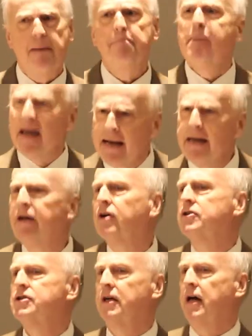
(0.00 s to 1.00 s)
Many
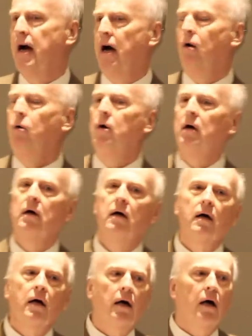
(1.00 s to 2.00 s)
years ago,
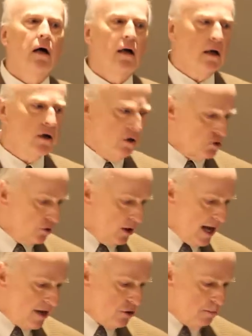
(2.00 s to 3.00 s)
a
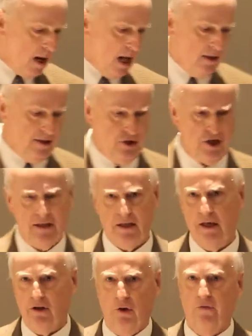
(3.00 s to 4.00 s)
cultural
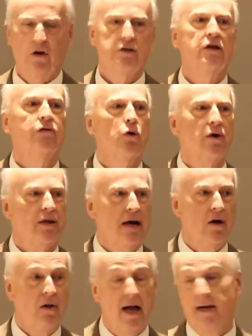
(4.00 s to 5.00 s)
anthropologist at the University of North
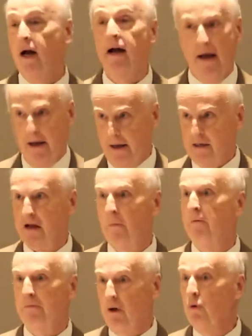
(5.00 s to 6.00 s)
Carolina,
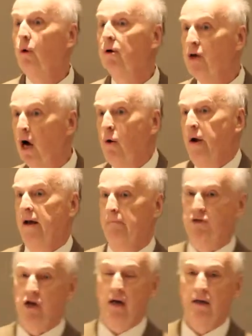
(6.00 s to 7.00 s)
some of you know
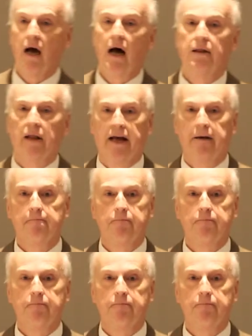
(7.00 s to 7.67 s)
him, John Conley,